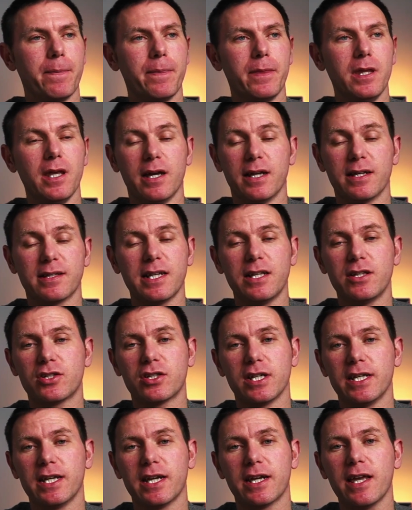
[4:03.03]

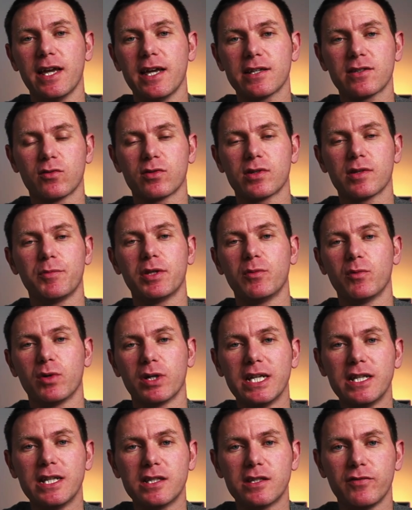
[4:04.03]
essentially a guest or someone you
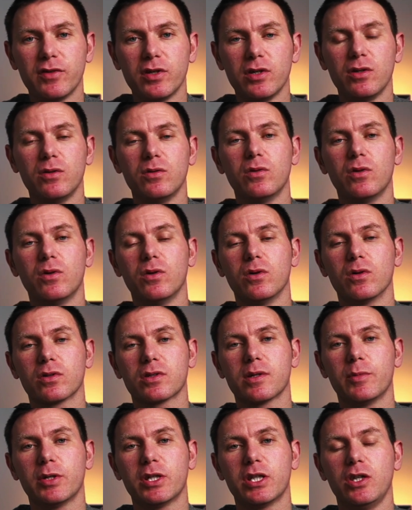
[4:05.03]
want to interview, or
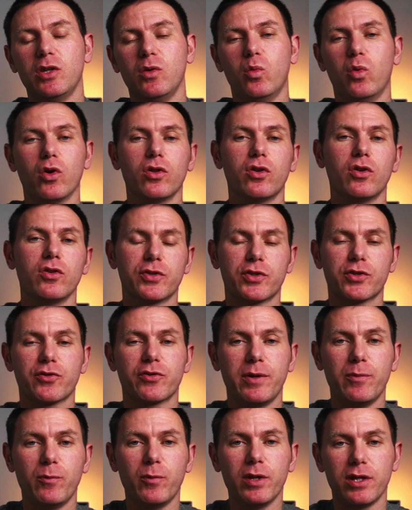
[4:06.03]
someone that you want on the
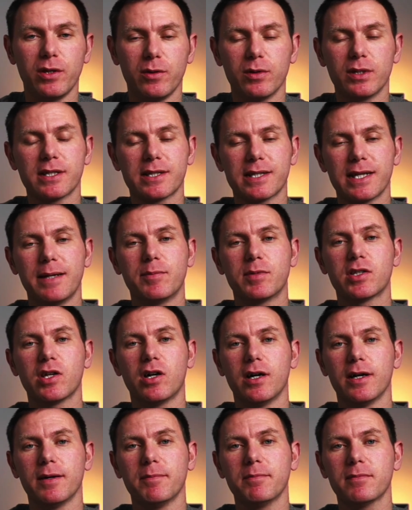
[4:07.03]
screen with you at the same
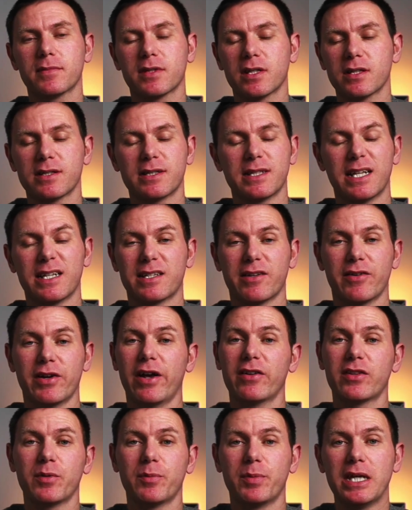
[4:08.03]
time. Doesn't necessarily
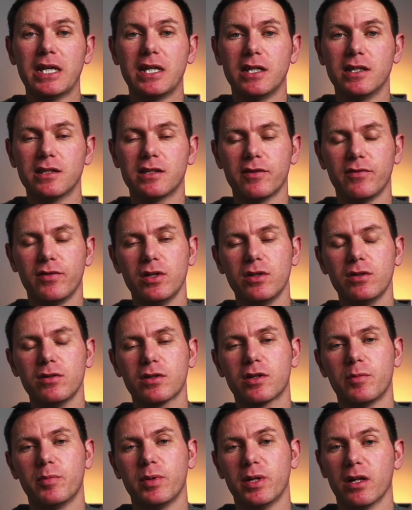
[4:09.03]
have to be an interview,
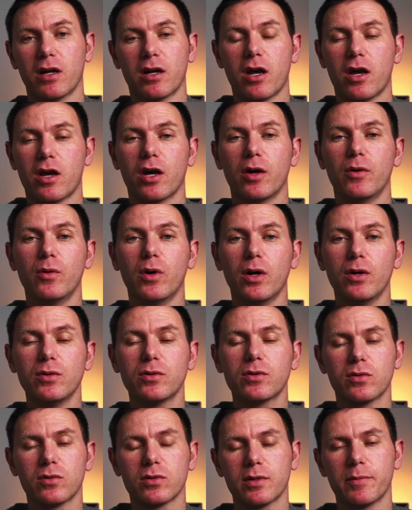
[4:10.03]
it could be like a
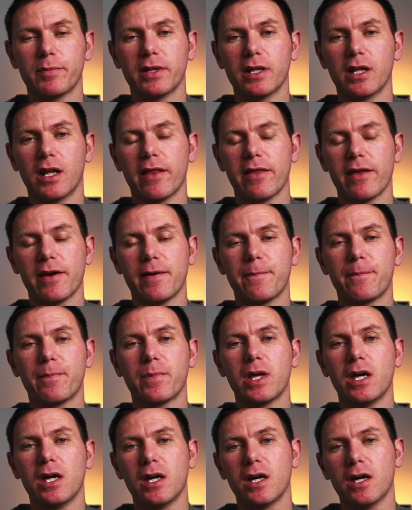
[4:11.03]
co-host or something like
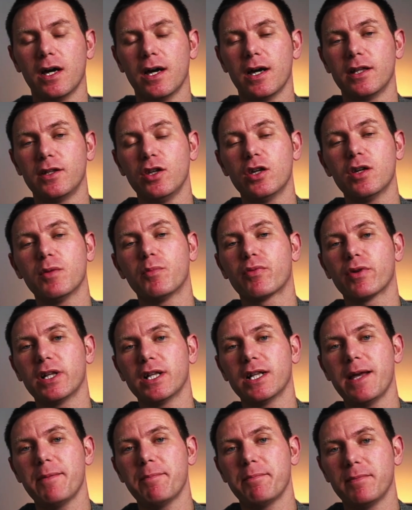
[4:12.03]
that. And you can
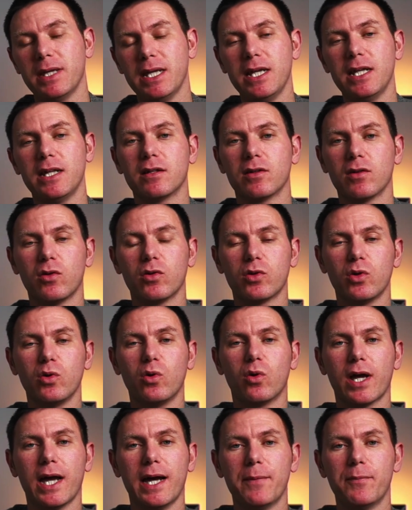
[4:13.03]
bring them in on
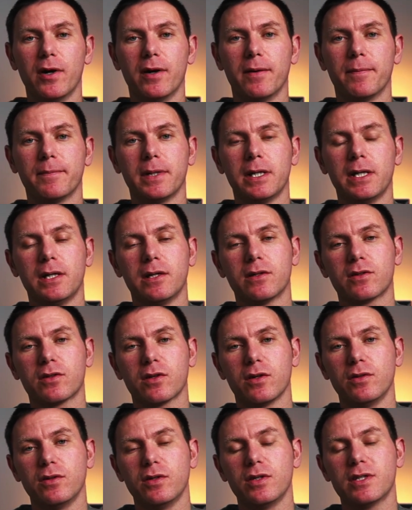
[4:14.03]
your camera.
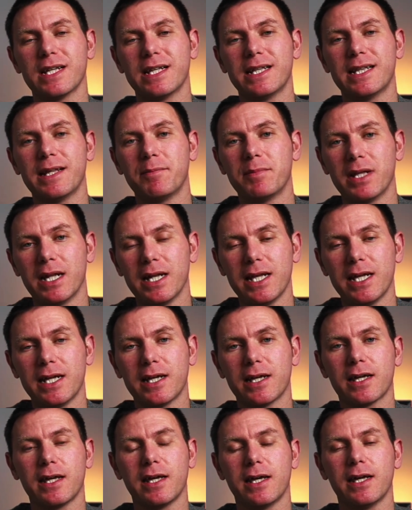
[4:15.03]
So you send them the
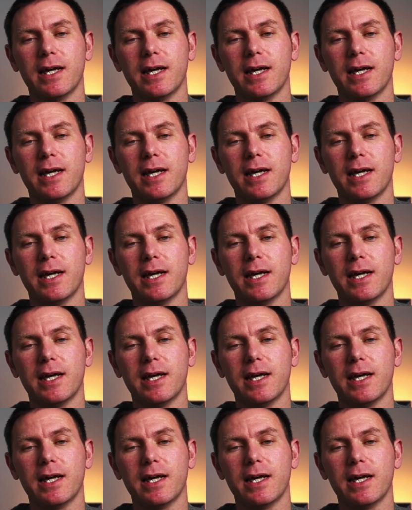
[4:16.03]
link,